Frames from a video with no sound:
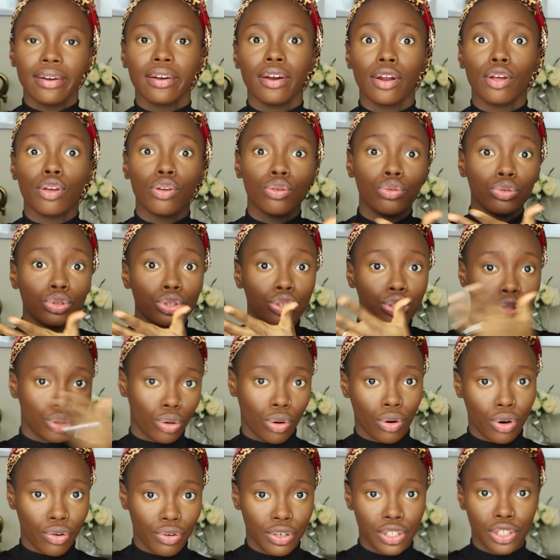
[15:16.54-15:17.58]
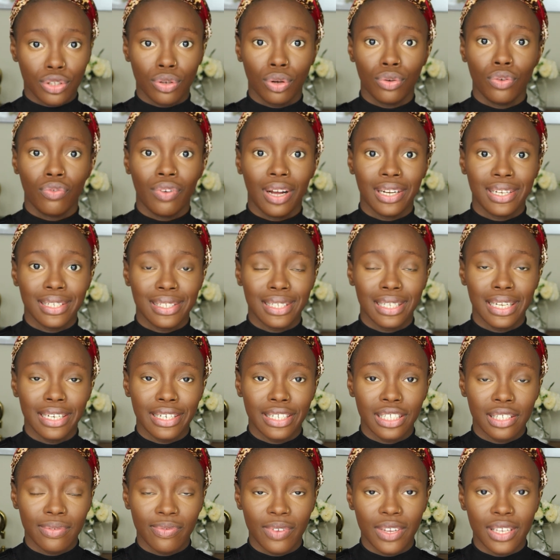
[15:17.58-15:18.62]
the huge shock written all over this
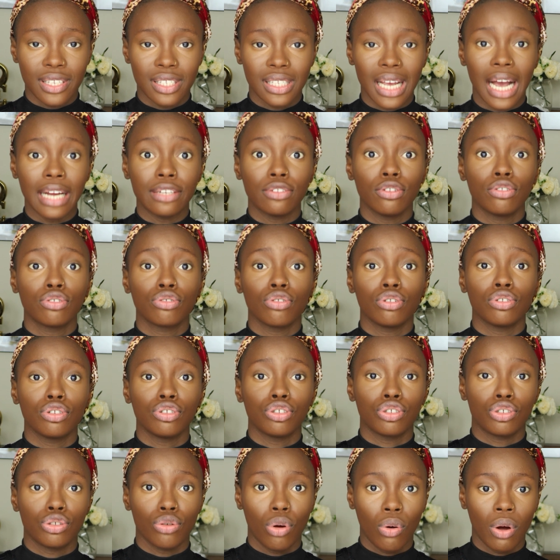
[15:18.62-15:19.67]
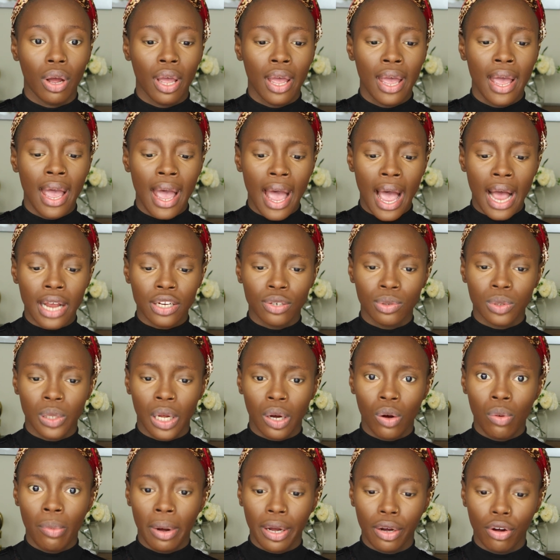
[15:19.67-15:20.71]
lady's face. I just saw the shock. And she was
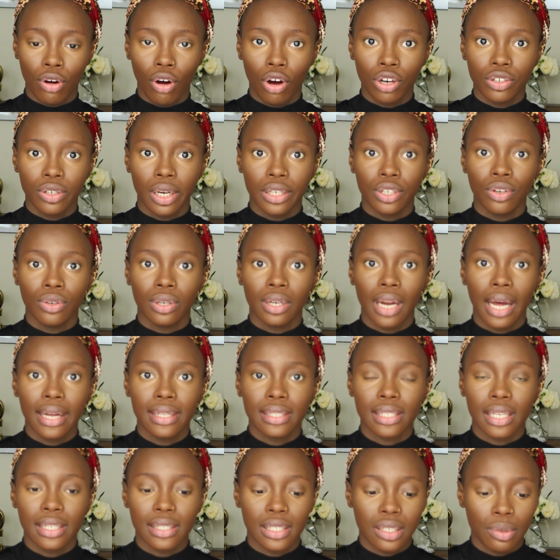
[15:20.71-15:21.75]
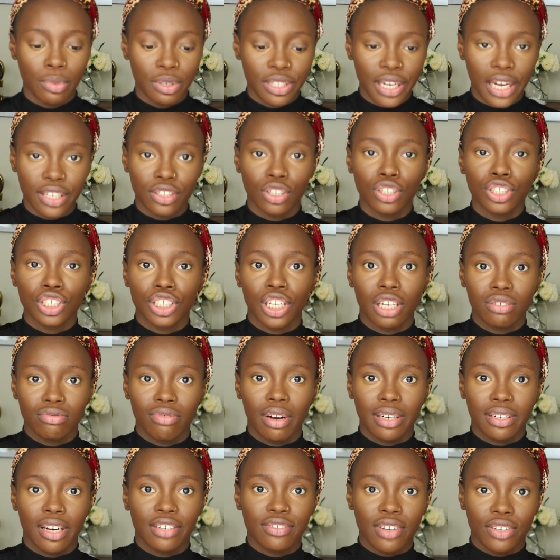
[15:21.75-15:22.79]
like, oh my God, you're in your 9th centimeter. I just checked
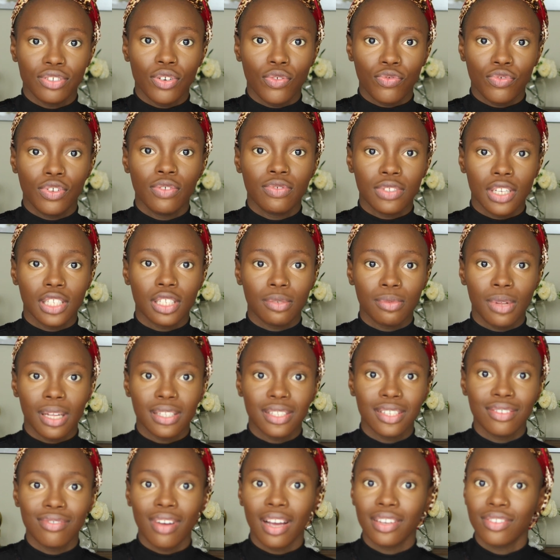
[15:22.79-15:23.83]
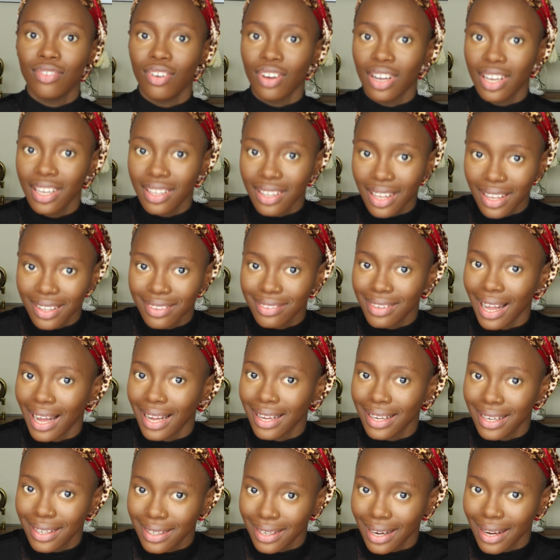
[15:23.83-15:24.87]
right now, you're in your 5th centimeter. I said, you're in your
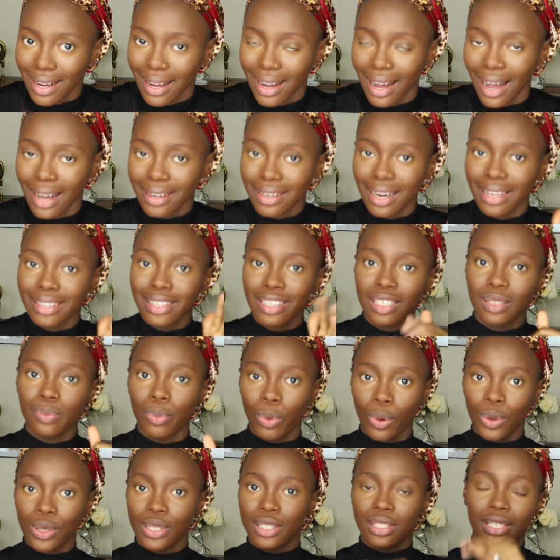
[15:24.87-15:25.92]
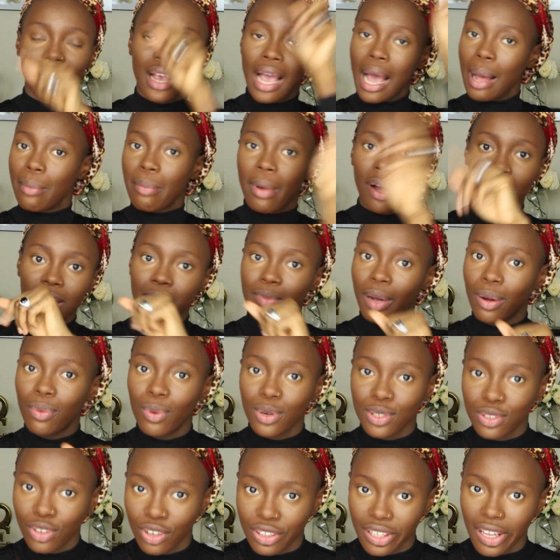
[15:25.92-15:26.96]
9 gonna. And at this point, my husband
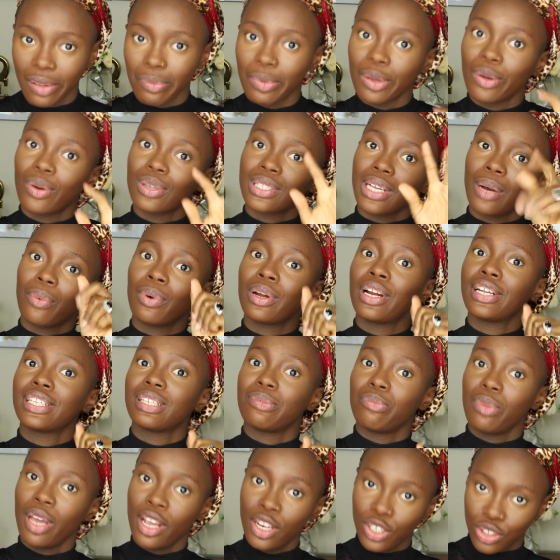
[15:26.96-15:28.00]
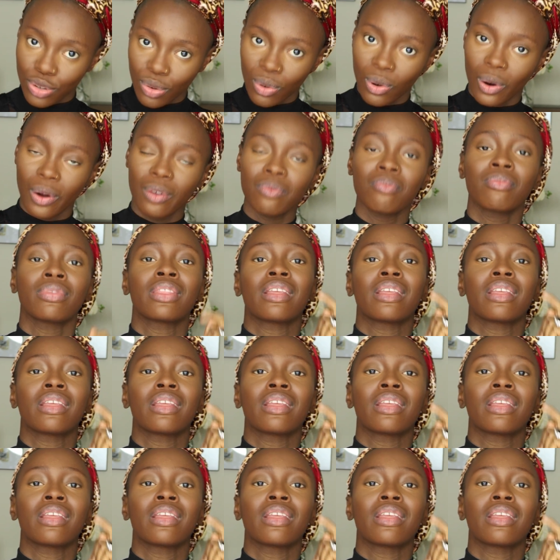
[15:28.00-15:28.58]
was not there because I wanted to make sure